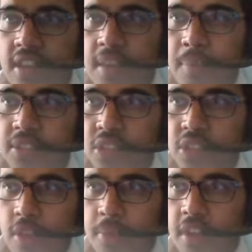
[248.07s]
but then the
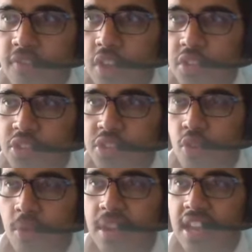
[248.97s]
rebound falls
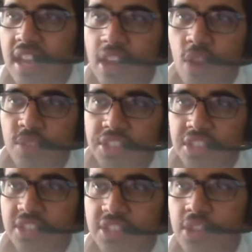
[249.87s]
through. And obviously,
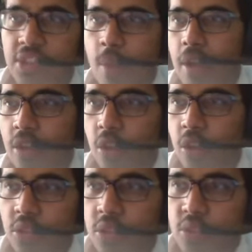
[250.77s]
conceded rebound
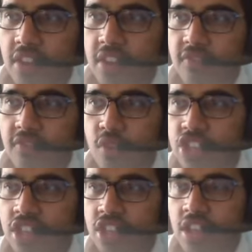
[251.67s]
goal was quite
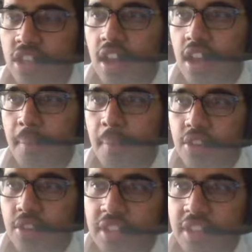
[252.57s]
unfortunate. Uh, but you
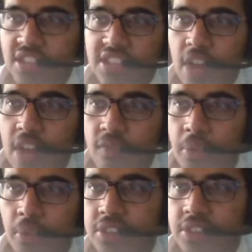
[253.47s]
know that's just how
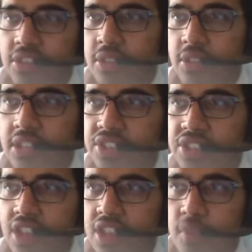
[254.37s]
football is. You know, it's it's
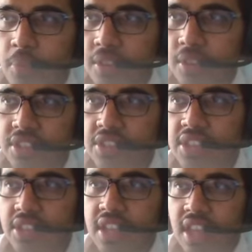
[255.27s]
just how football is.
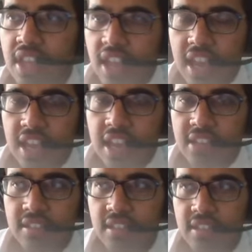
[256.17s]
And
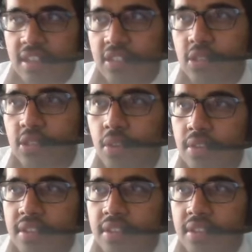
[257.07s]
yeah, so